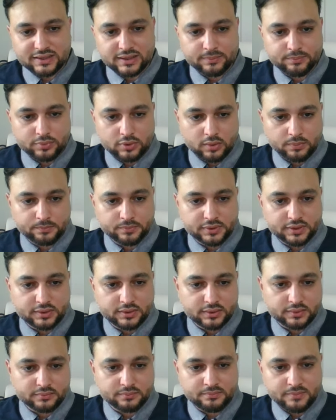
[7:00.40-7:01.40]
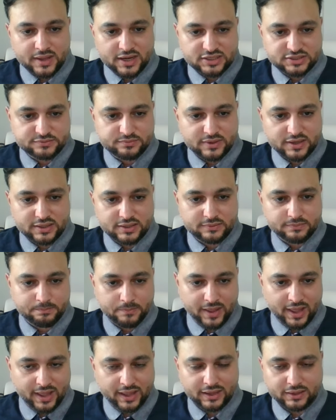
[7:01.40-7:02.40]
a proper management
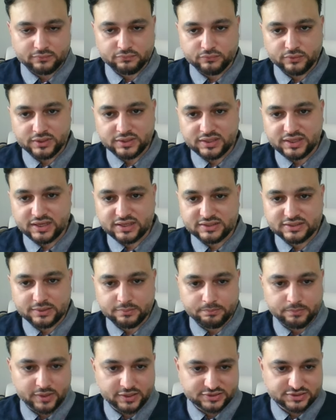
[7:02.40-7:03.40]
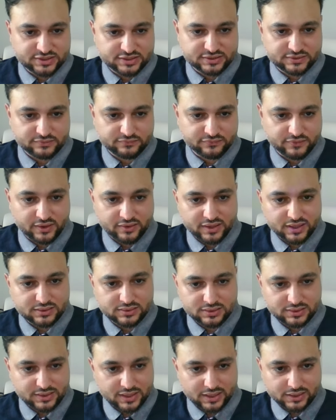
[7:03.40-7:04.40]
pack, we need the budget
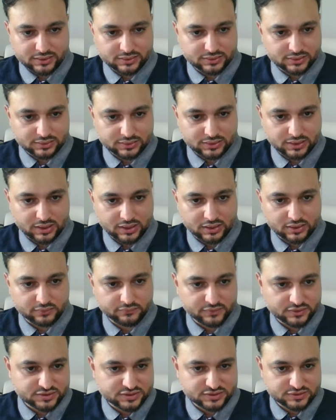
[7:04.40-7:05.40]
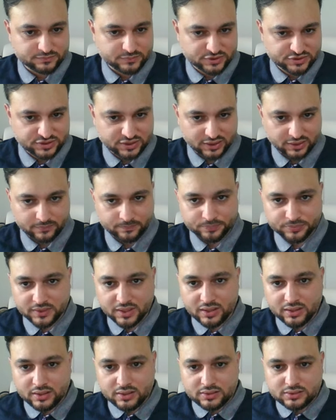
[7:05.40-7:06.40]
variance analysis here, which is missing.
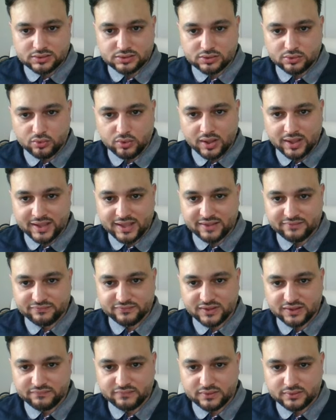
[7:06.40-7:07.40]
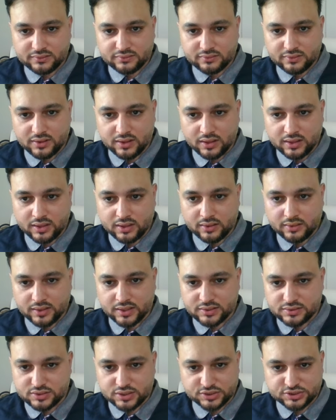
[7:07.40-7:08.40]
So I have given
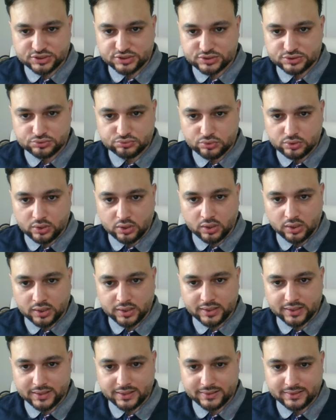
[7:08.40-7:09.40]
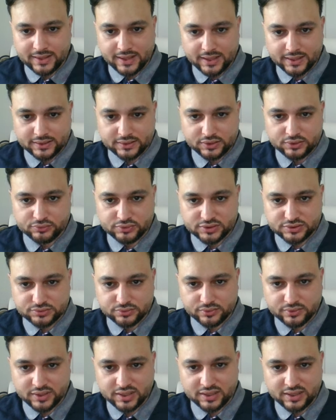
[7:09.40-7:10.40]
instruction to Claude that you need to
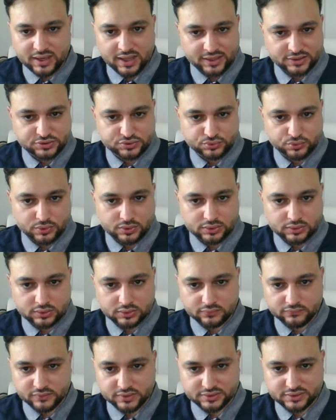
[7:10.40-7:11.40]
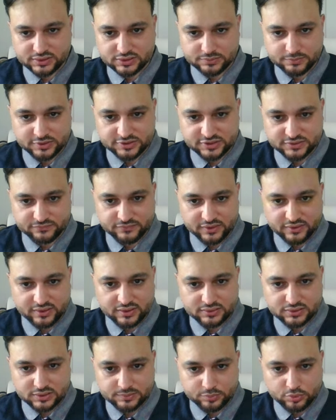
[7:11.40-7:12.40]
create an actual versus budget
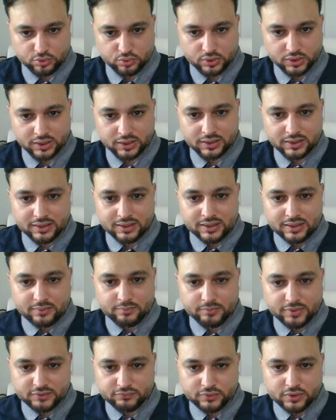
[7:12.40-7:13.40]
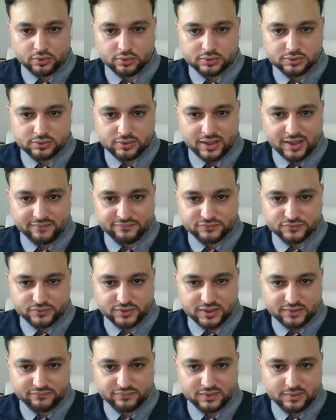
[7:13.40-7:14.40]
variance report, but we also have to
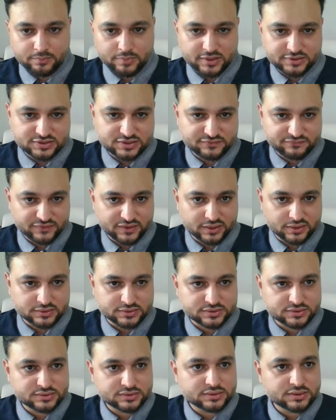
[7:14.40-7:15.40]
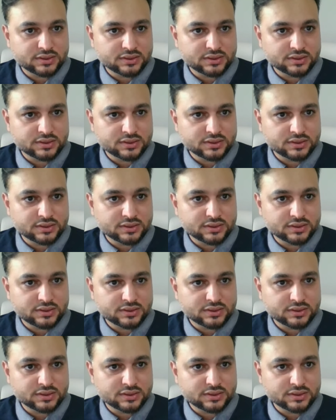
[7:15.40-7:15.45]
give the budget figures.